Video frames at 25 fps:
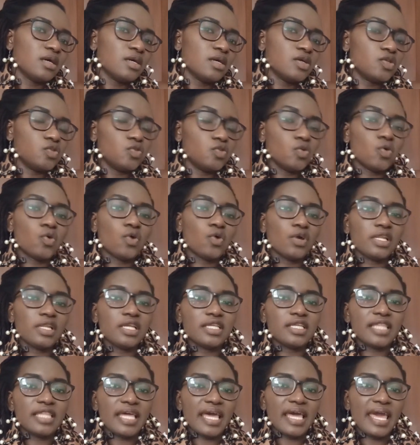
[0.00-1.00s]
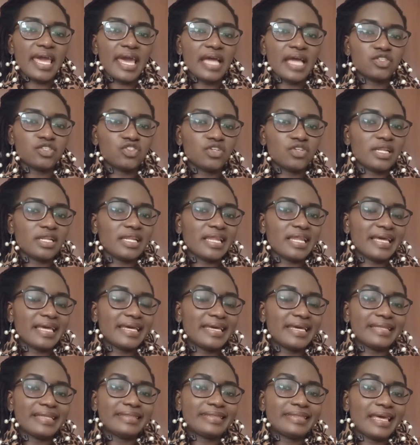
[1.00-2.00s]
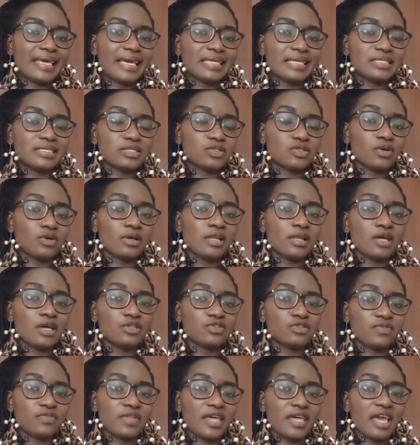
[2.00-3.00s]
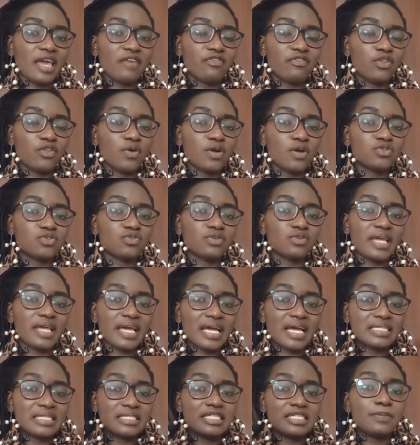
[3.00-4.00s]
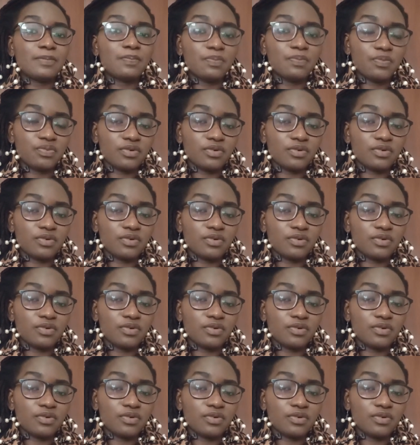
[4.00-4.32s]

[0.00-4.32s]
no oiling their hair to try to like get the excess oil out of their hair if they don't want to do like a deep